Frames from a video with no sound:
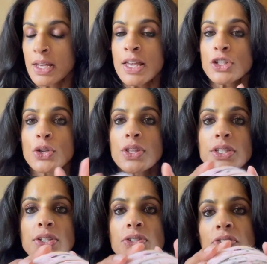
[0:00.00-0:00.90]
So
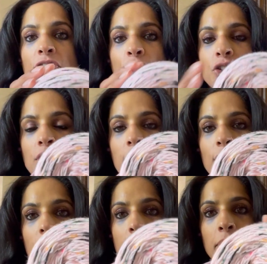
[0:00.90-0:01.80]
this is the first
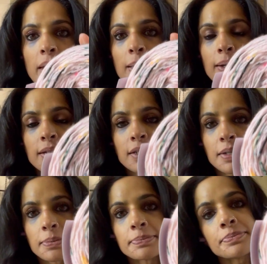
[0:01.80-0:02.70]
color I
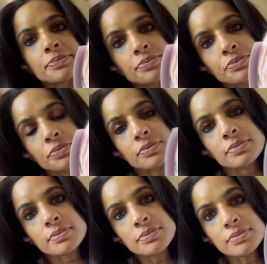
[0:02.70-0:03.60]
picked.
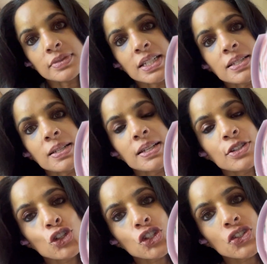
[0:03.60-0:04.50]
Isn't
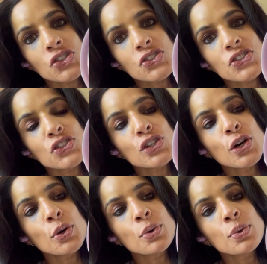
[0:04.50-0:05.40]
it just
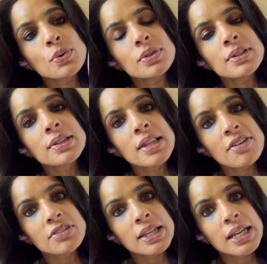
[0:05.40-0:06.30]
so
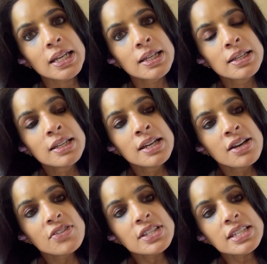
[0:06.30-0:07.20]
lovely?
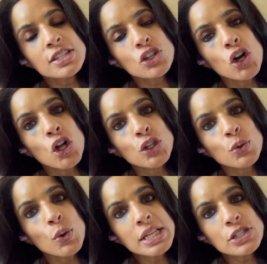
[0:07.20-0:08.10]
This is
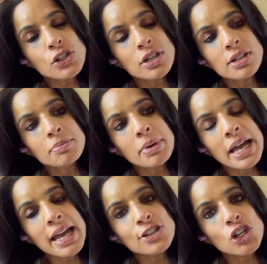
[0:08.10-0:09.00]
called Oyster by
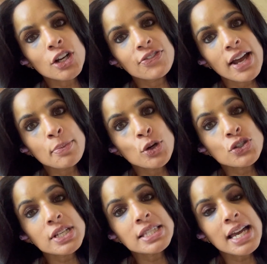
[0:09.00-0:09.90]
Hedgehog
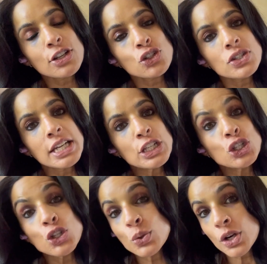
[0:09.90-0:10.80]
Fibers. It's actually a
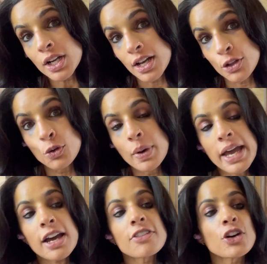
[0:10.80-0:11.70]
newer
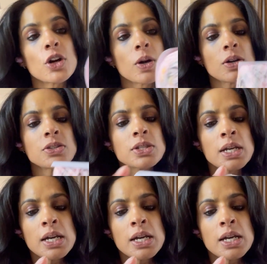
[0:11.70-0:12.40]
colorway of hers.